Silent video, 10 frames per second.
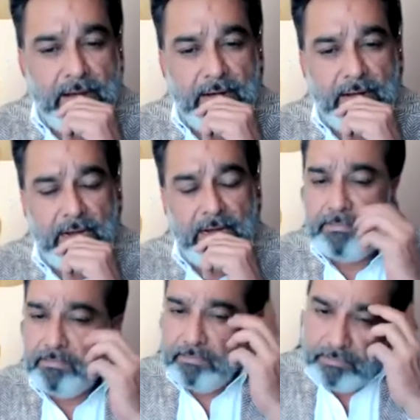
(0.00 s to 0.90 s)

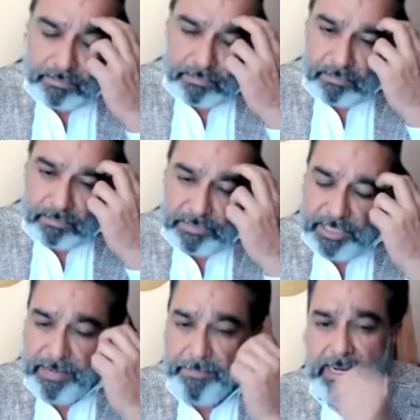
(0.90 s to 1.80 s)

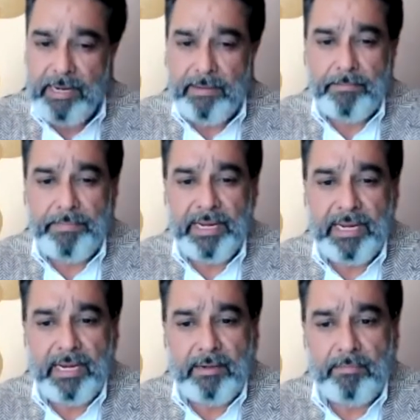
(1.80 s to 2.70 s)
Let me
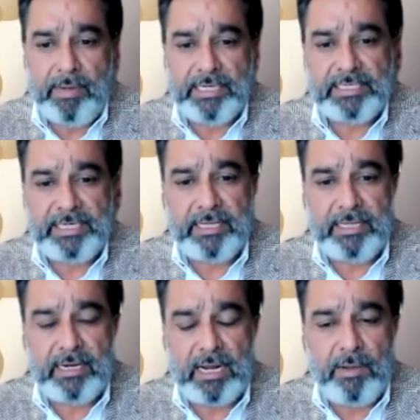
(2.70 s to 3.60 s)
begin by saying
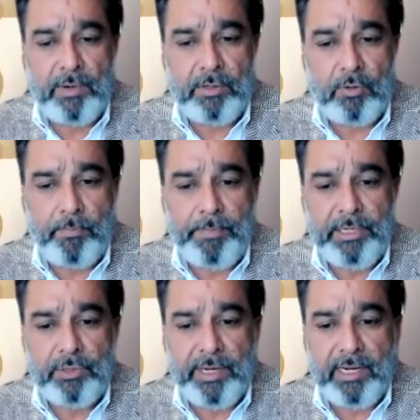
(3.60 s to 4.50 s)
that I will not be
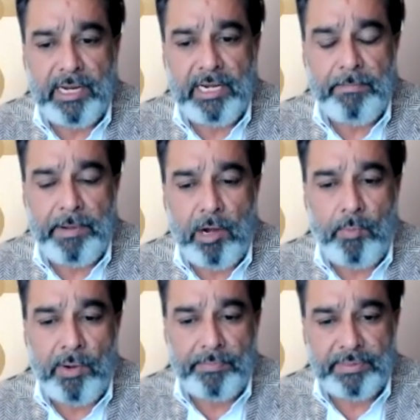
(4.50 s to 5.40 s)
doing any
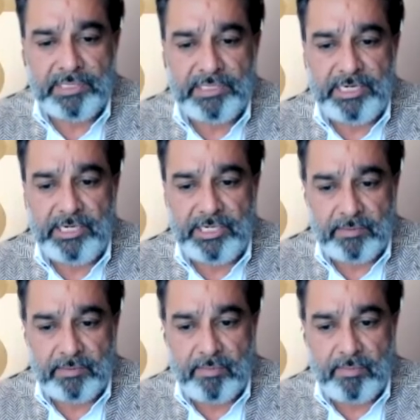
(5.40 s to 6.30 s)
PowerPoint presentation,
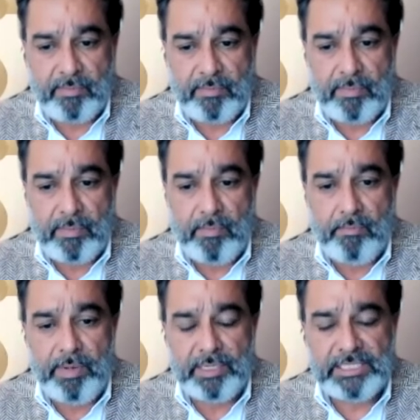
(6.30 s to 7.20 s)

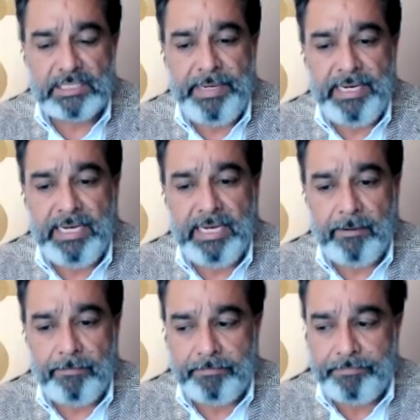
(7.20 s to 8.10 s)
but
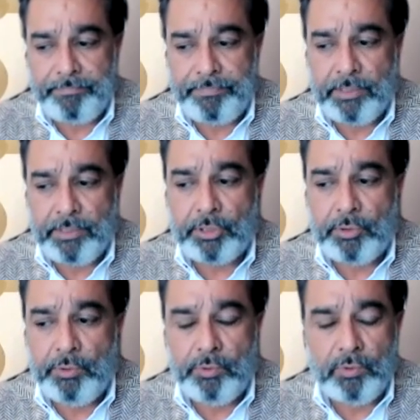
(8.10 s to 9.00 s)
speaking
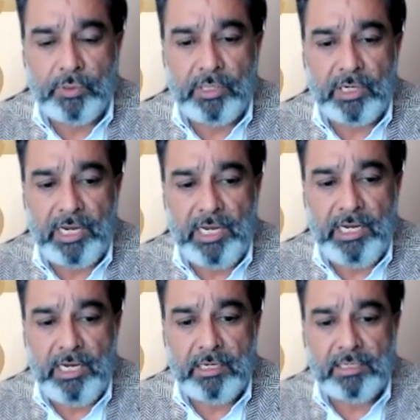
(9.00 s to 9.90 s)
through the
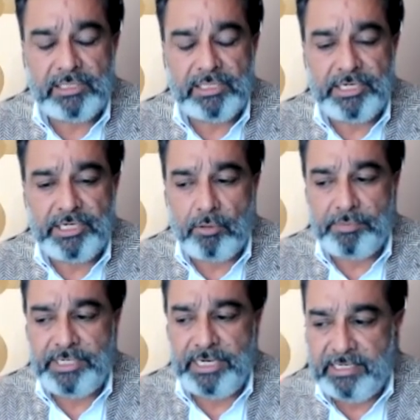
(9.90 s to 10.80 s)
key session
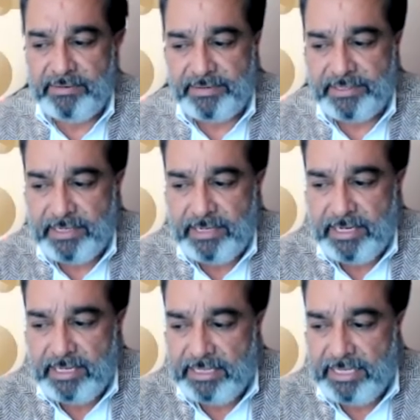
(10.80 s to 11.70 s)
objectives
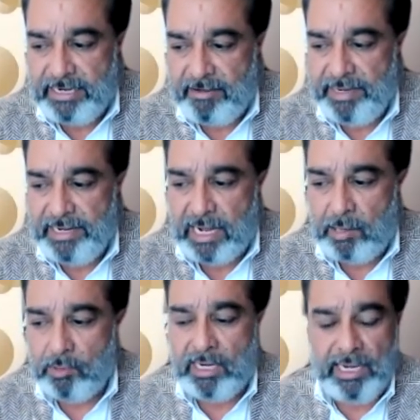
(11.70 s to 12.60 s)
that have been
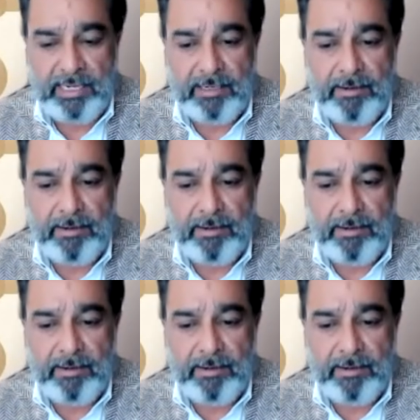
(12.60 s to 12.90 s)
outlined